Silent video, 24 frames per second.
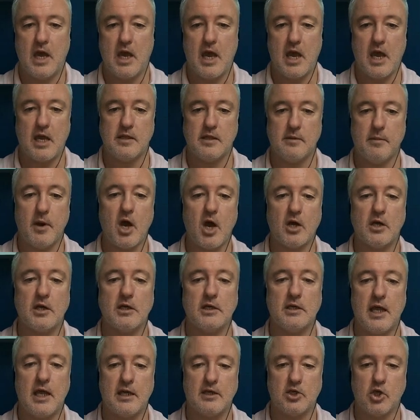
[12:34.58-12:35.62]
And the
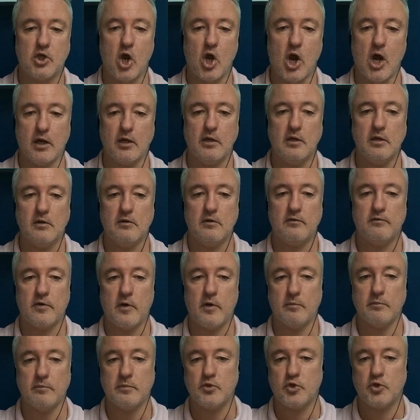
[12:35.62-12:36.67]
market had gone
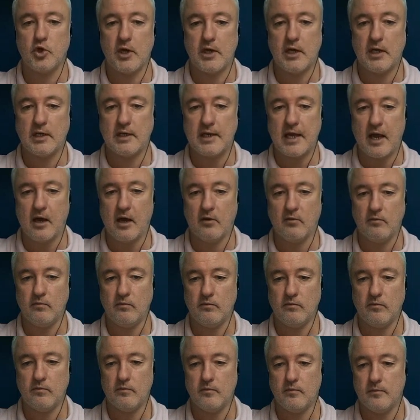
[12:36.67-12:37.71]
from trending down
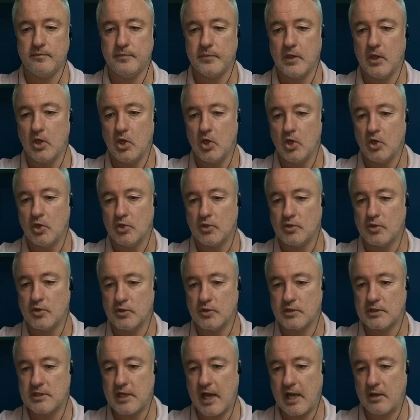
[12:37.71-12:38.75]
to
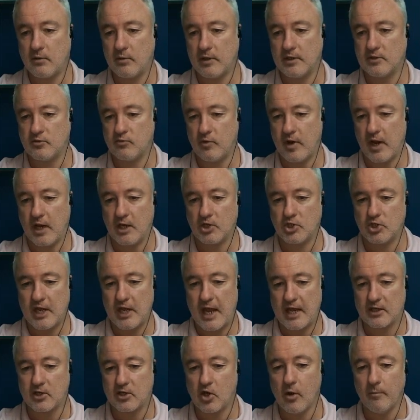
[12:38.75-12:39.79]
a sideways range,
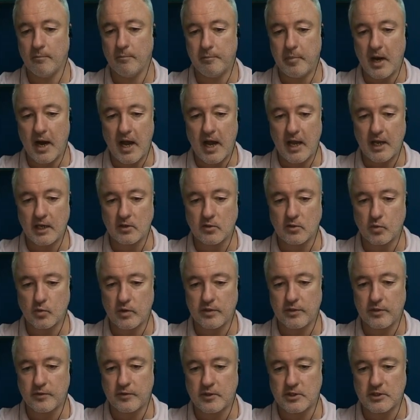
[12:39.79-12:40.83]
and combined
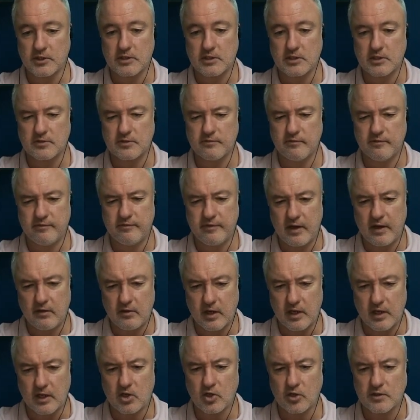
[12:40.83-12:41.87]
with just this
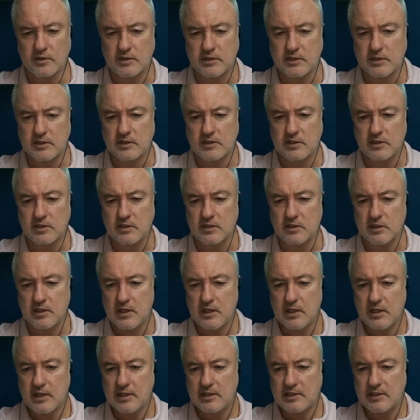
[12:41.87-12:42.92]
very consistent,
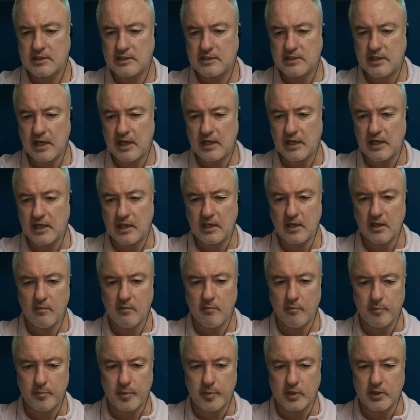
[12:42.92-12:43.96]
steady,
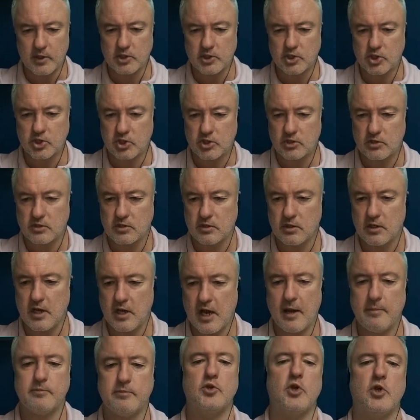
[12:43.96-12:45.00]
bullish
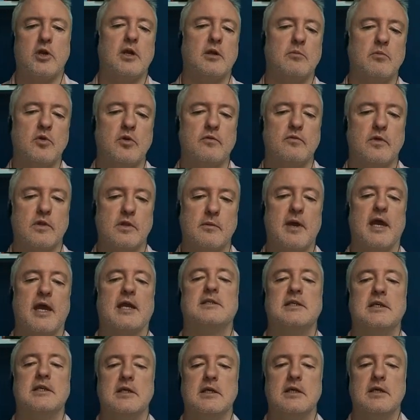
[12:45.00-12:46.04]
uptrending move on the
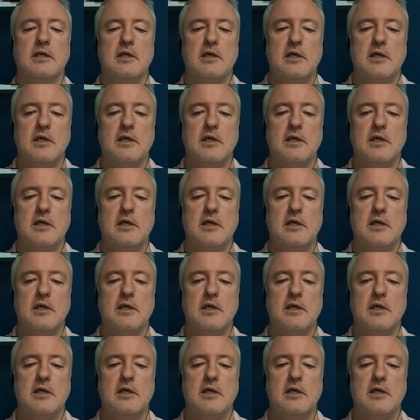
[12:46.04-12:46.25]
MACD.